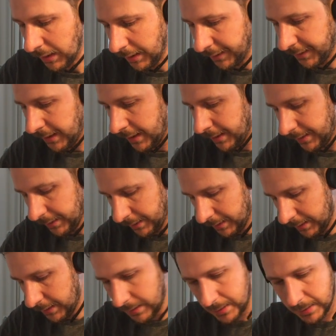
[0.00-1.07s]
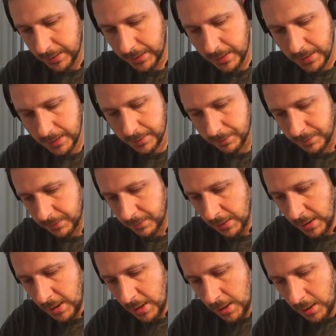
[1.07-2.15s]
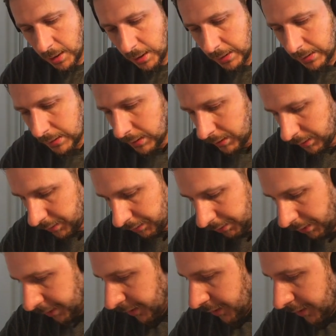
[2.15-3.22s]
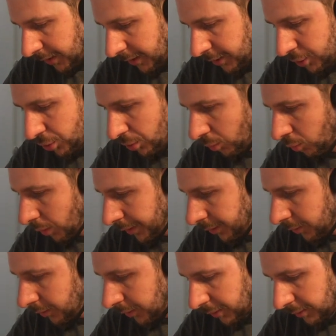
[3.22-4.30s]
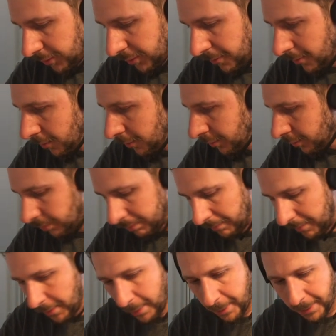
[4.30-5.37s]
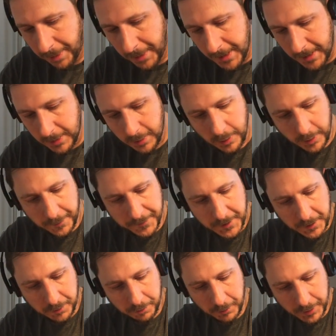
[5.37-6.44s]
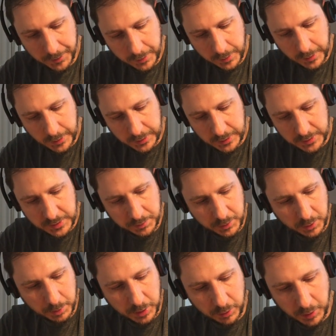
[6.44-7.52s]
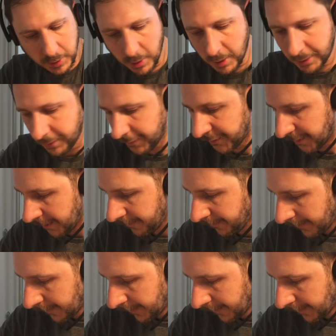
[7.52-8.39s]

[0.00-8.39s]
And yeah, I'm not entirely sure what to think of this one. Like, it seems to be doing a lot of stuff.